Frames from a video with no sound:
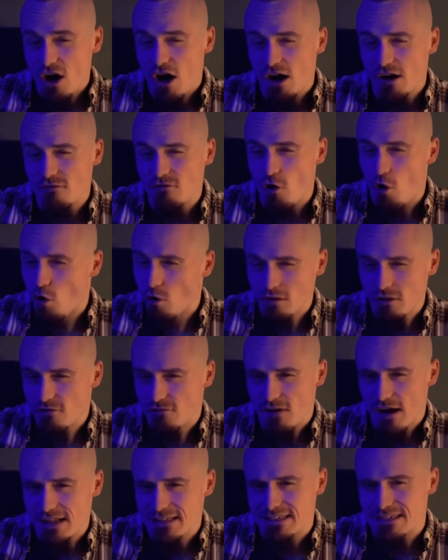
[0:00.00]
Out of all the
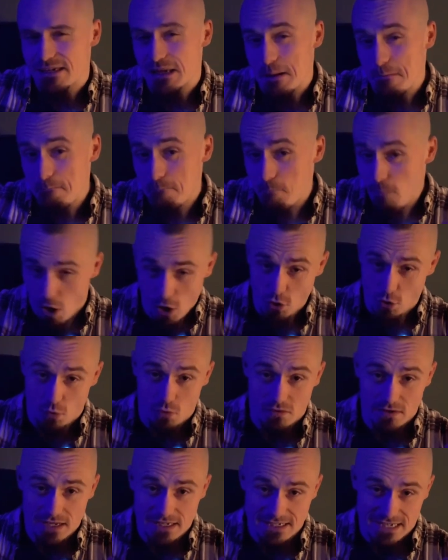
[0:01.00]
fats,
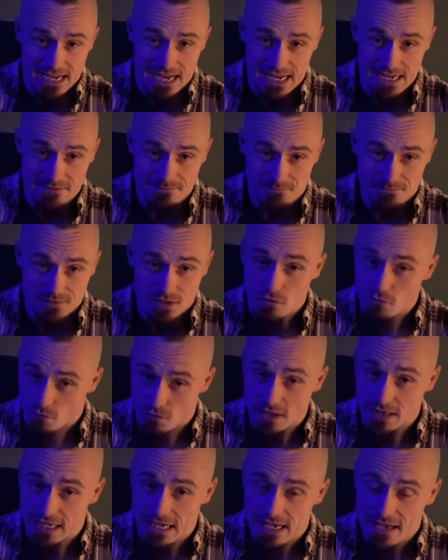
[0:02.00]
mono is king.
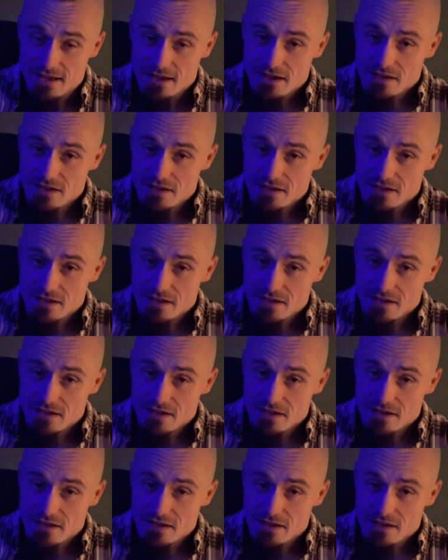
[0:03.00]
Really.